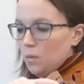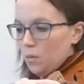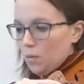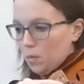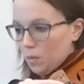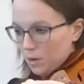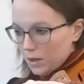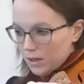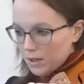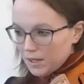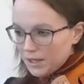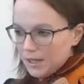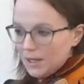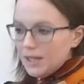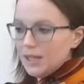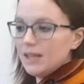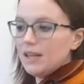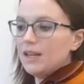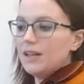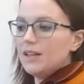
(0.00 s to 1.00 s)
1,
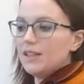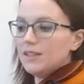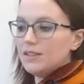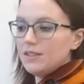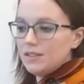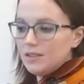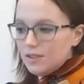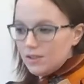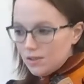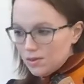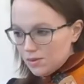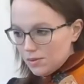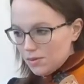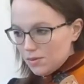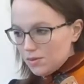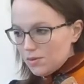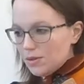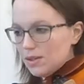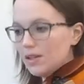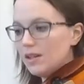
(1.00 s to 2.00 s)

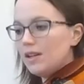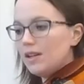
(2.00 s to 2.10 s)
2,